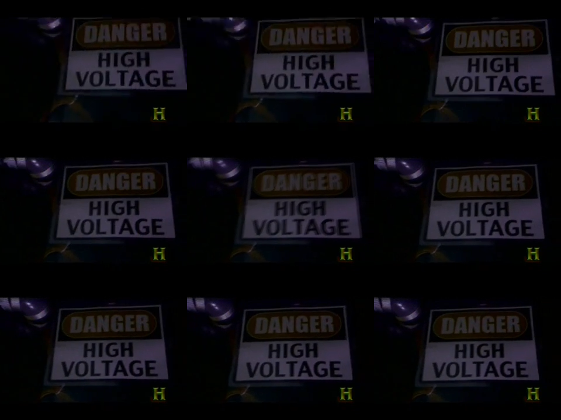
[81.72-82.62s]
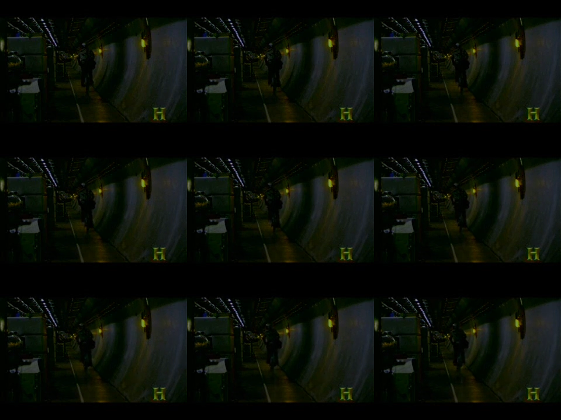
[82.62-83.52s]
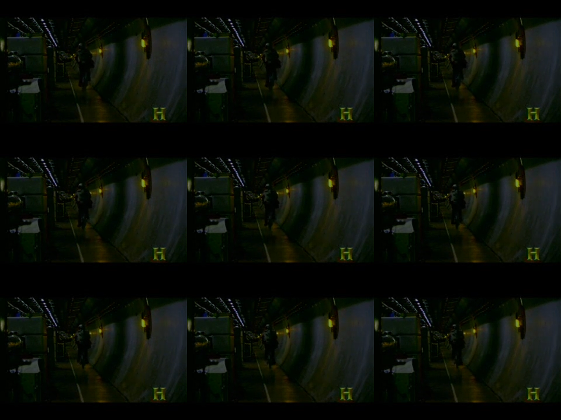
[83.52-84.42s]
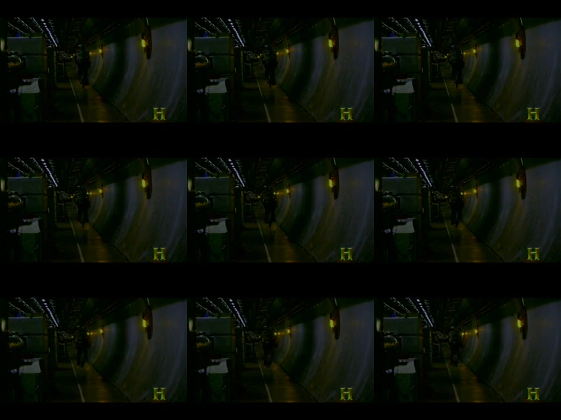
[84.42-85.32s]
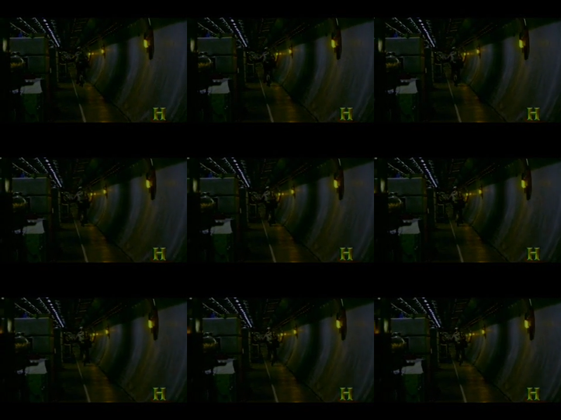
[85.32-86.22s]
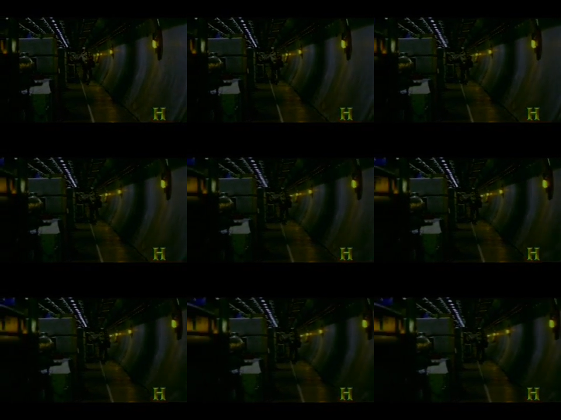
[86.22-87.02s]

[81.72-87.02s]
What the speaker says: No face is visible, so there are no lips to read.